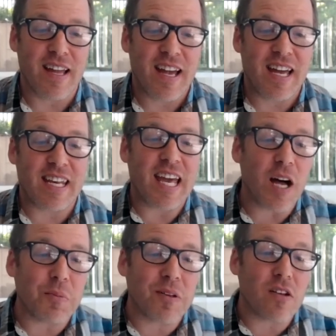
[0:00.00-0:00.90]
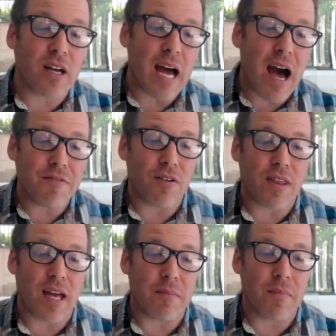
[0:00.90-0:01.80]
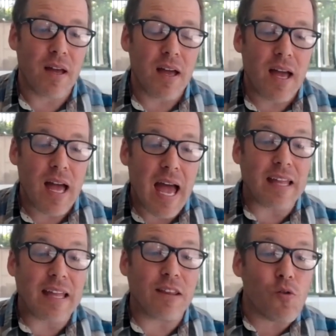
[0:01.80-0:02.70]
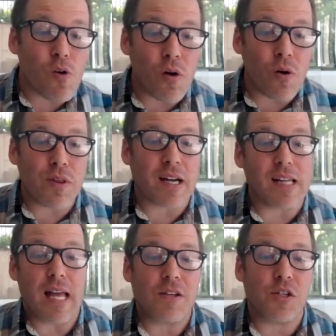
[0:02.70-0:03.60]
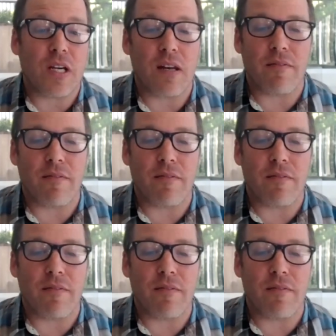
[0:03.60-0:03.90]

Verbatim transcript: And he helps look after them and grow the collection